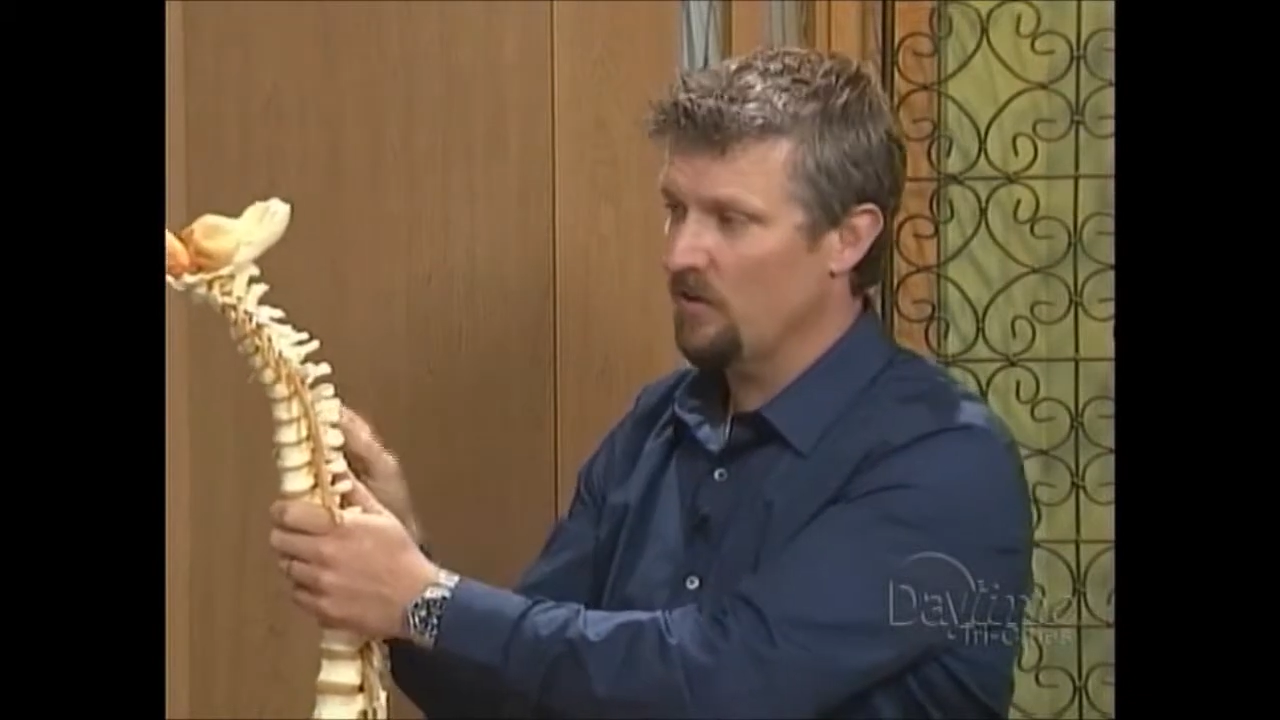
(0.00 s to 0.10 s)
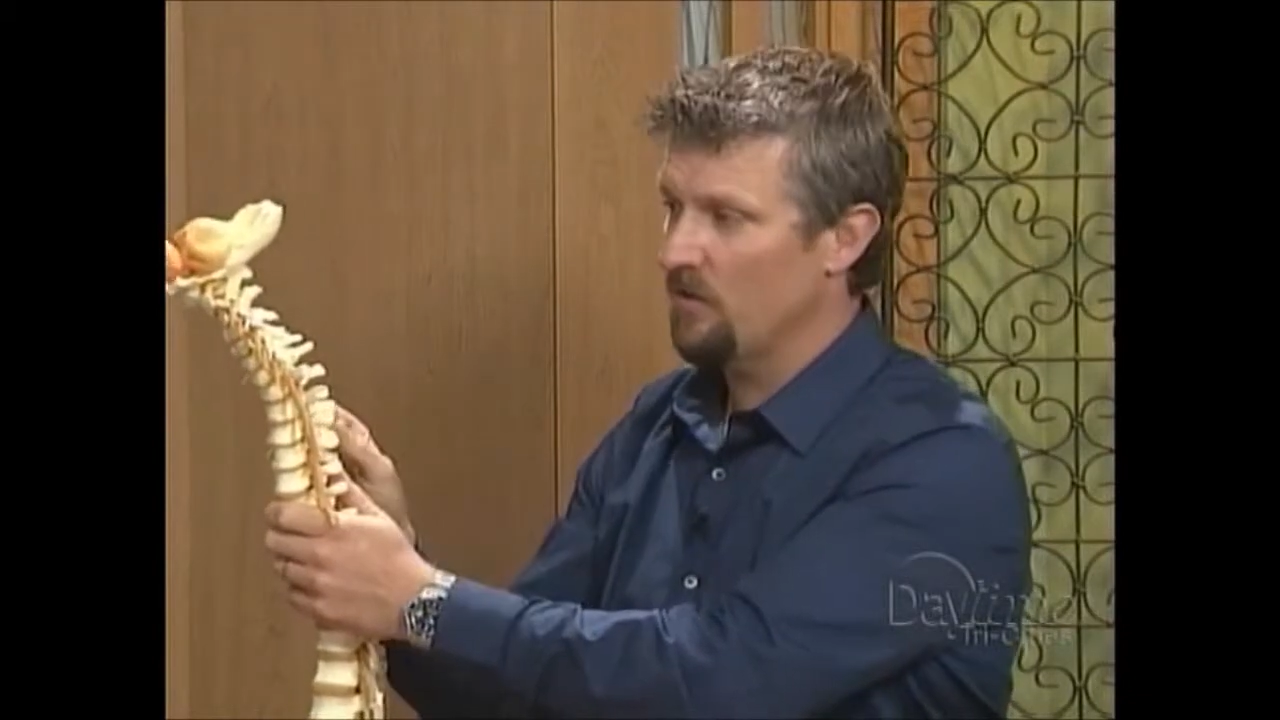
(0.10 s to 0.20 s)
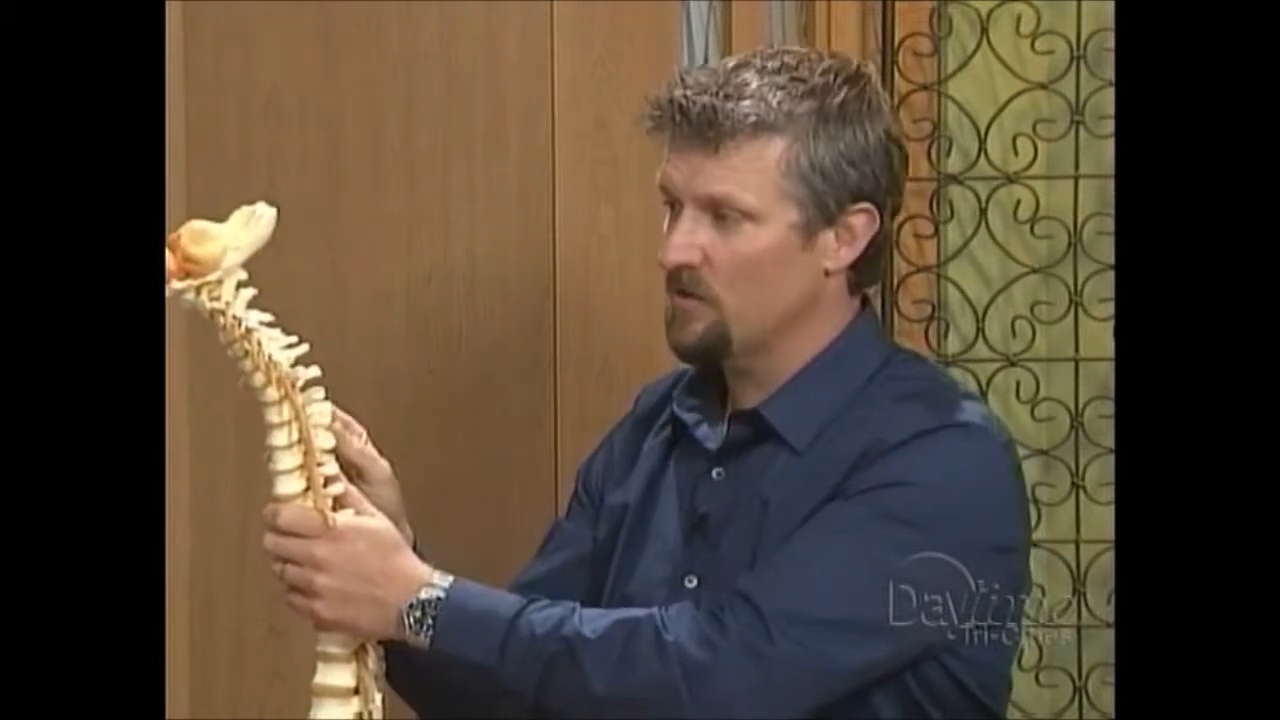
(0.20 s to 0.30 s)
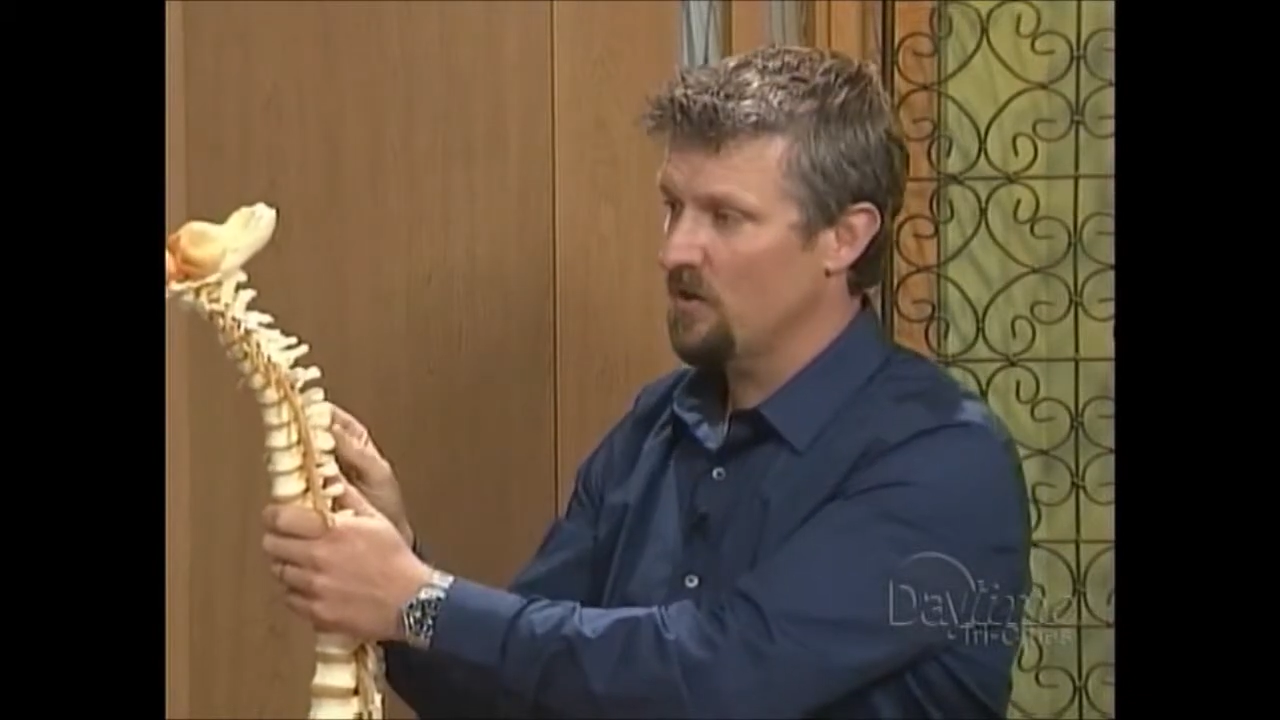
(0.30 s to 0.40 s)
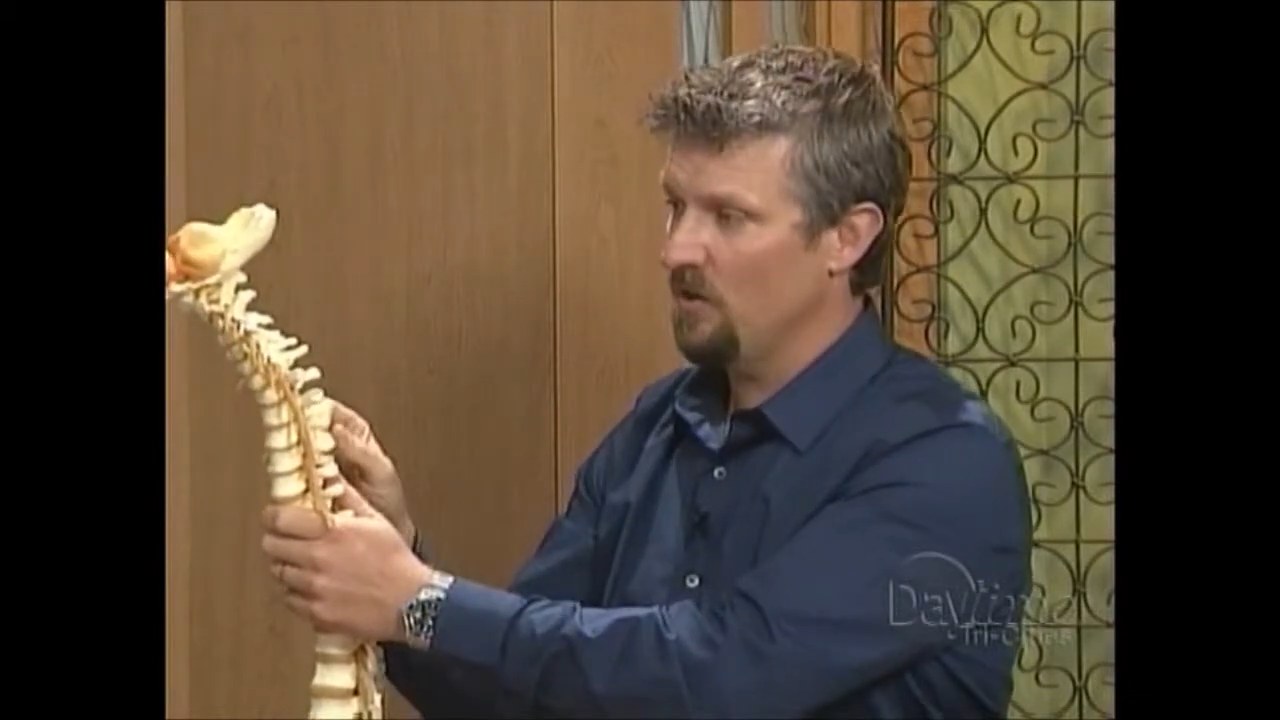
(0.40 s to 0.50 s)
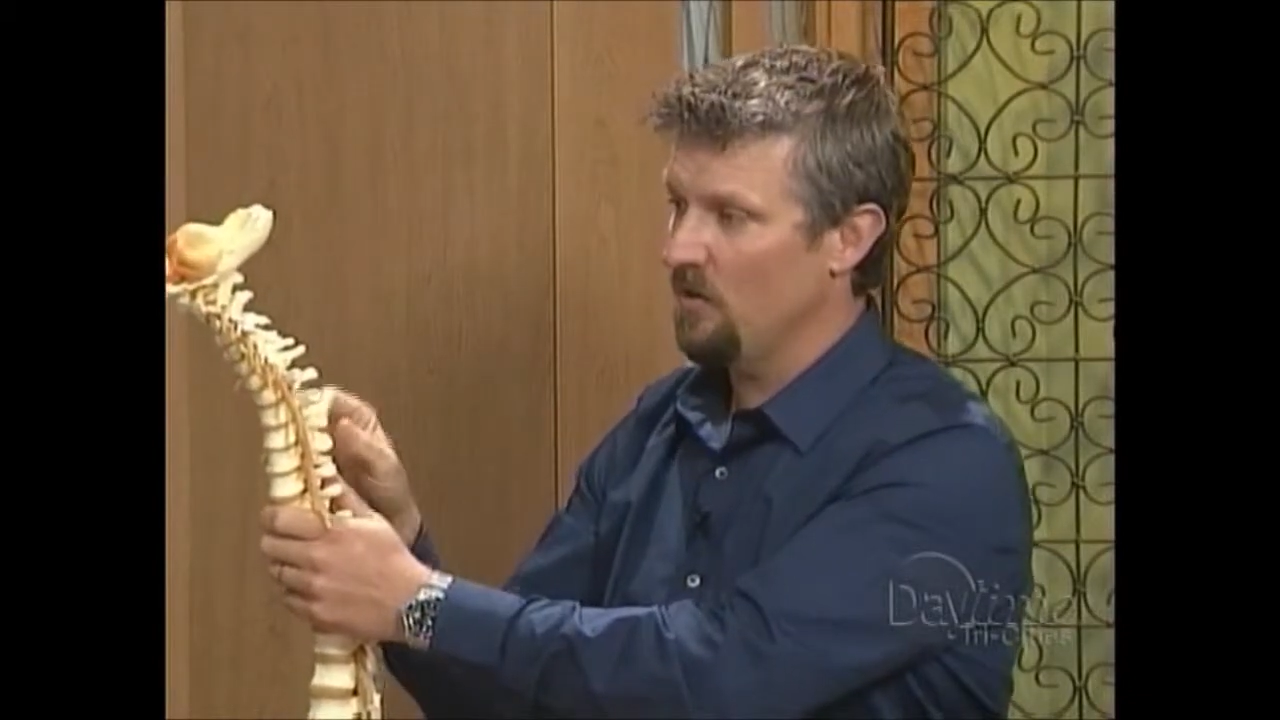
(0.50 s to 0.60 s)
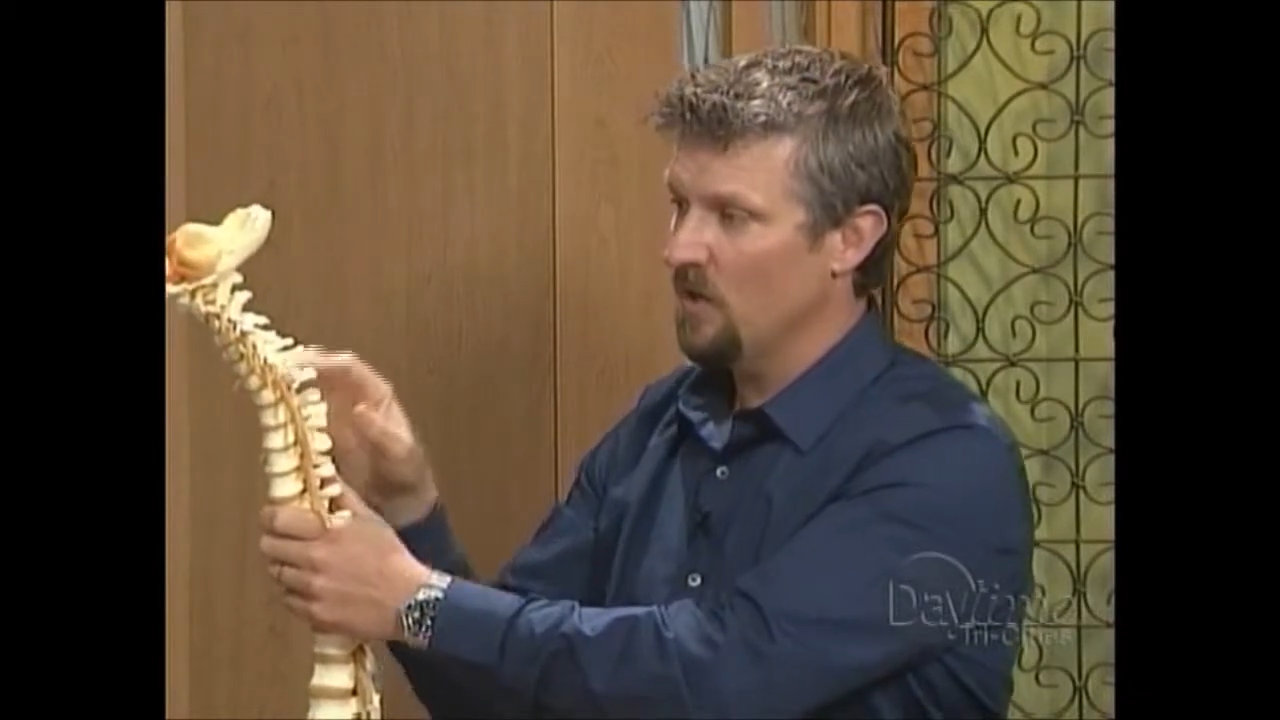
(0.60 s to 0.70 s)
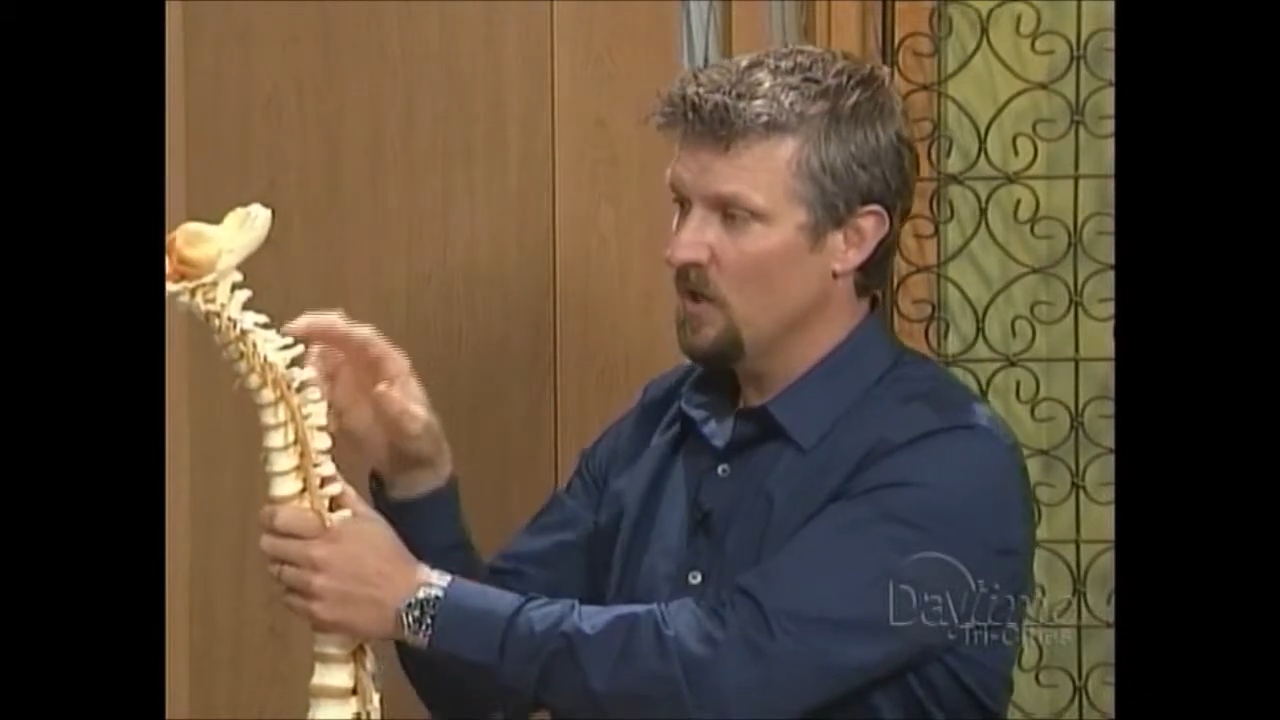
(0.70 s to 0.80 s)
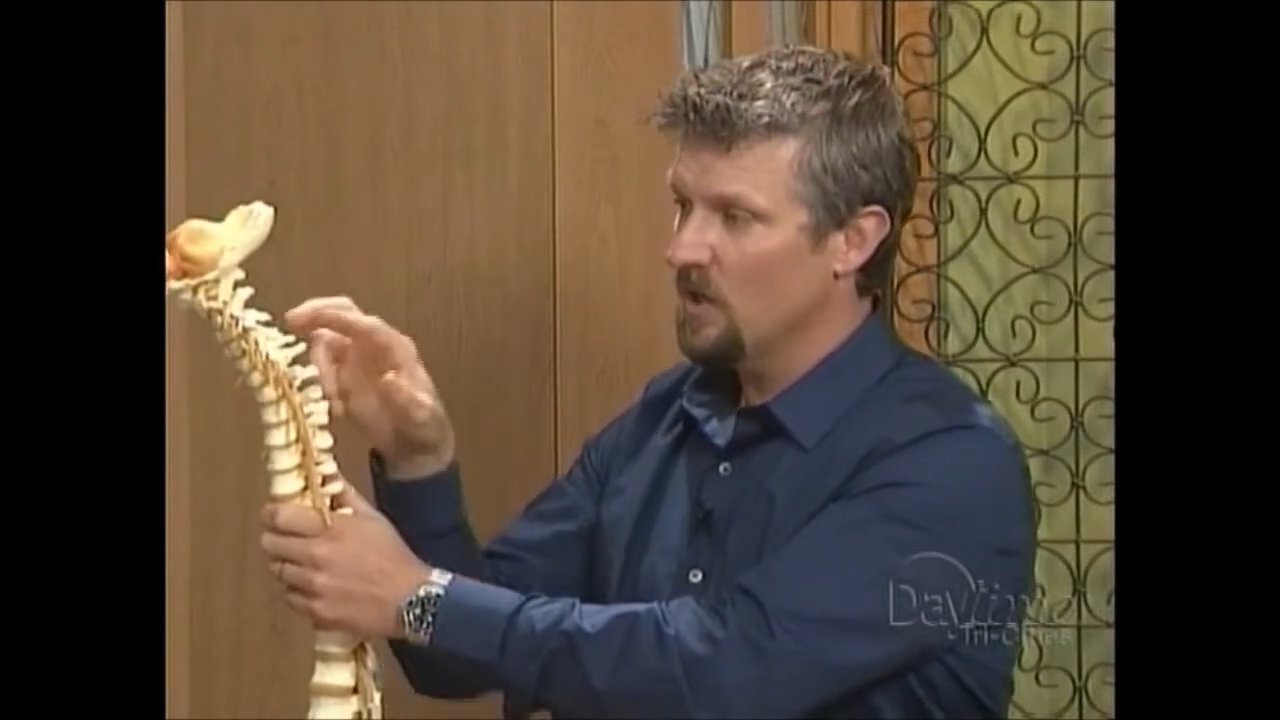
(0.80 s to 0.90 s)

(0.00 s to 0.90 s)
on the show,